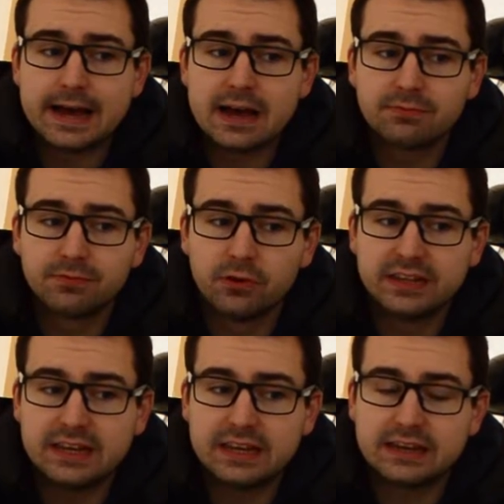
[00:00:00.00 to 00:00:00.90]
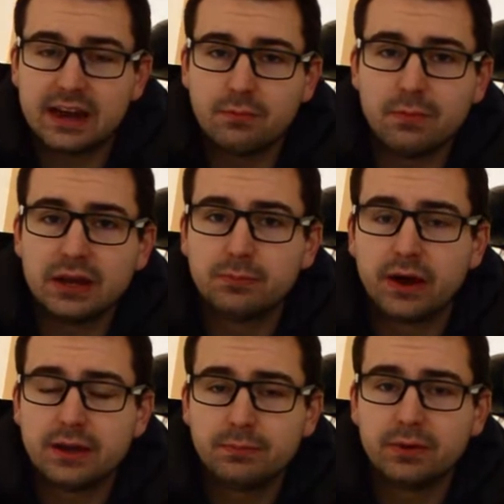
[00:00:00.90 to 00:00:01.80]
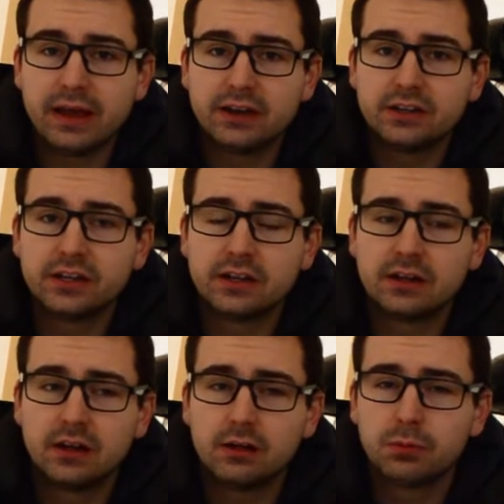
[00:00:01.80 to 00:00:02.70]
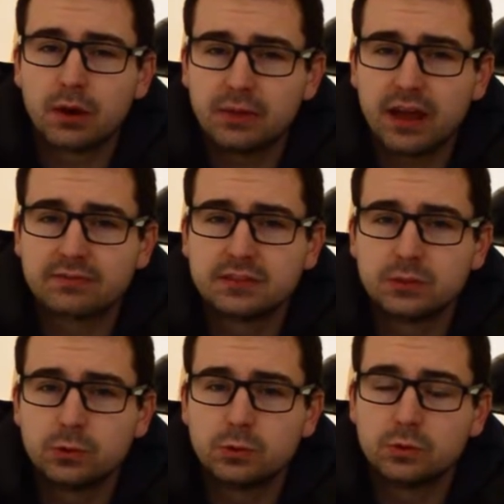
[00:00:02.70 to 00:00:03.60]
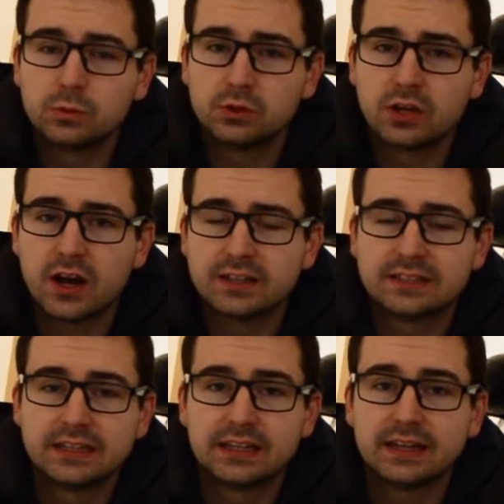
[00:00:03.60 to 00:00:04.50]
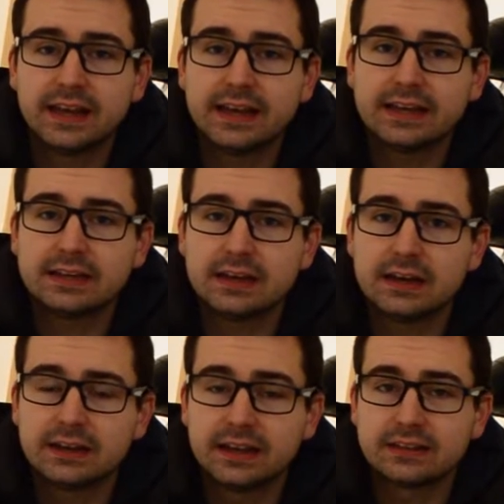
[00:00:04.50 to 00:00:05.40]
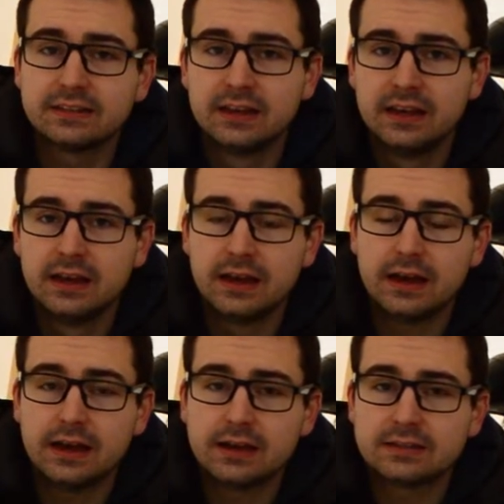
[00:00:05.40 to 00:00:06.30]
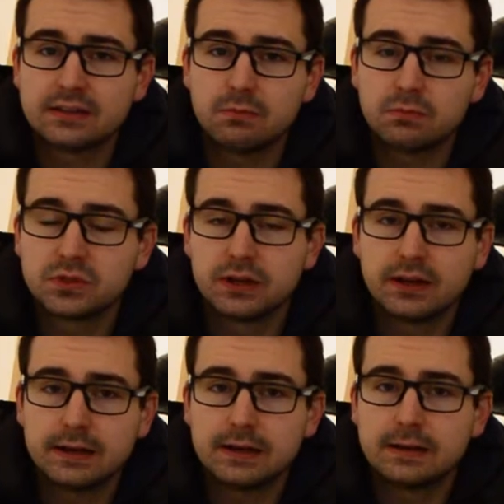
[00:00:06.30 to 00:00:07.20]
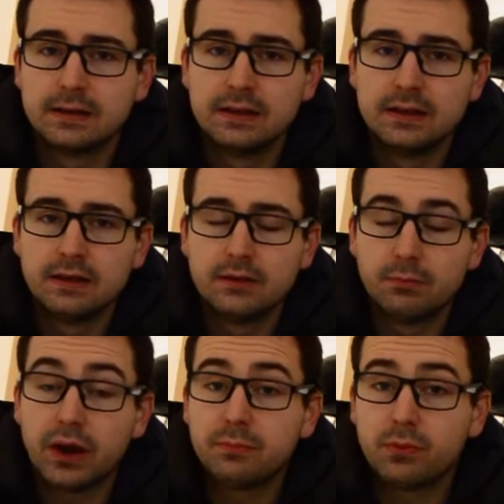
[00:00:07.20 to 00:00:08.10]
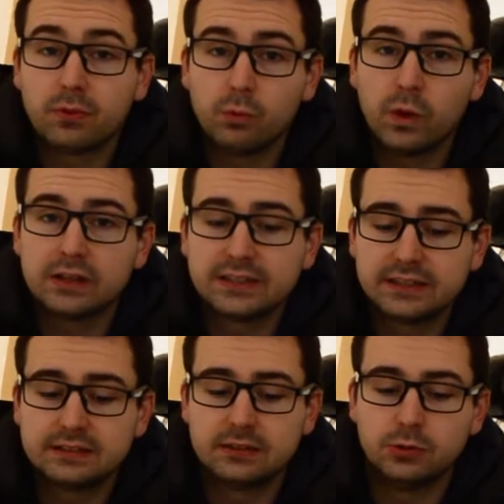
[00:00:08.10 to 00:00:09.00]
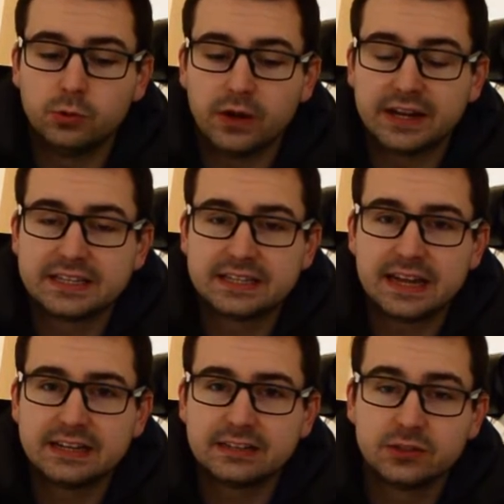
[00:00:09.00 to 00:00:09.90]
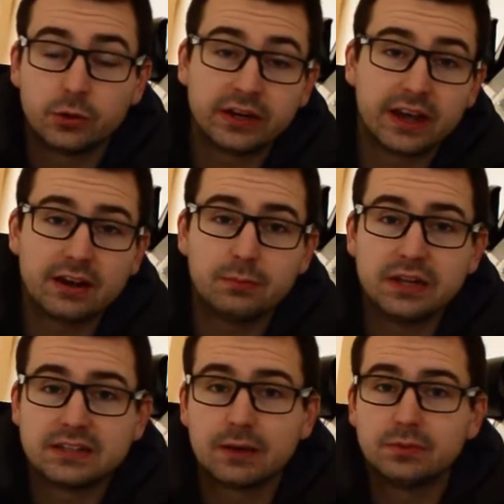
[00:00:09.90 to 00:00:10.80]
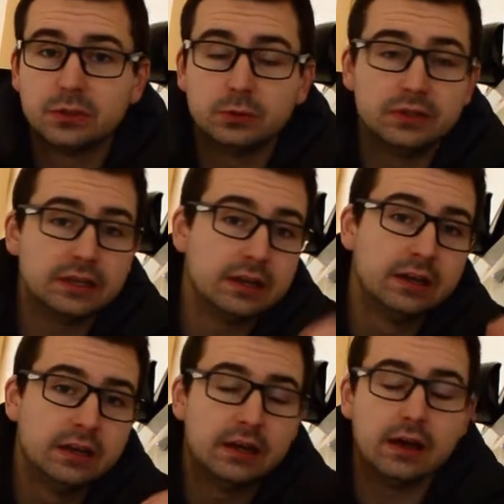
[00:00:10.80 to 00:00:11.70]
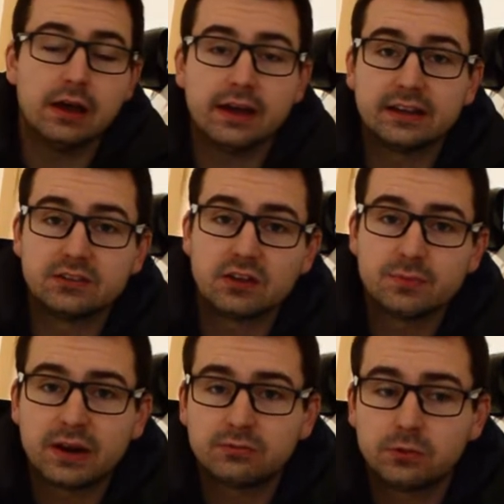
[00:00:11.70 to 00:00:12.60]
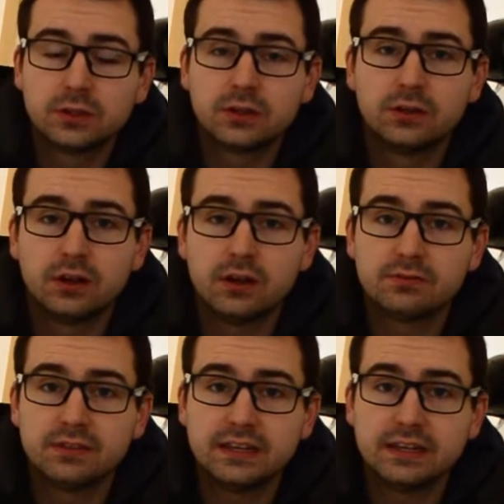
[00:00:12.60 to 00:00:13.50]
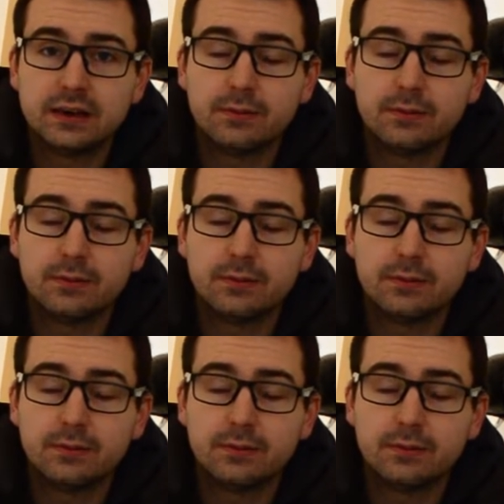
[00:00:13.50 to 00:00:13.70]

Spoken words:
For the kind of mid pipe area, I'll probably have to cut and get some pipe welding to extend it so it kind of meets up to the exhaust manifold of the